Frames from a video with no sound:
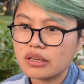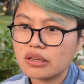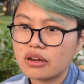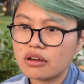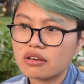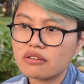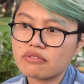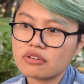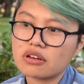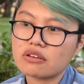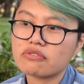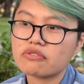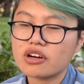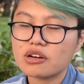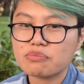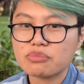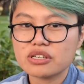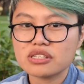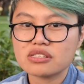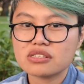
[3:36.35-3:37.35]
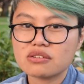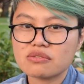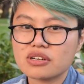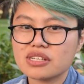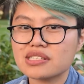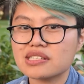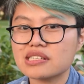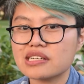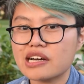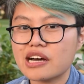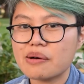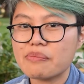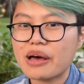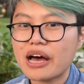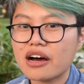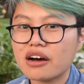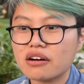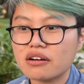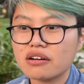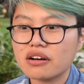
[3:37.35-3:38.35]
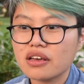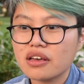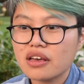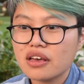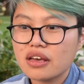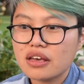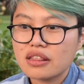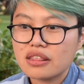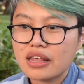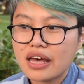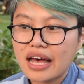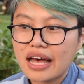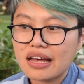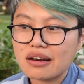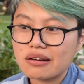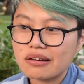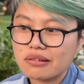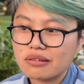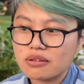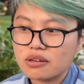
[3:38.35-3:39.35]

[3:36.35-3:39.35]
even if one person wants to come out, that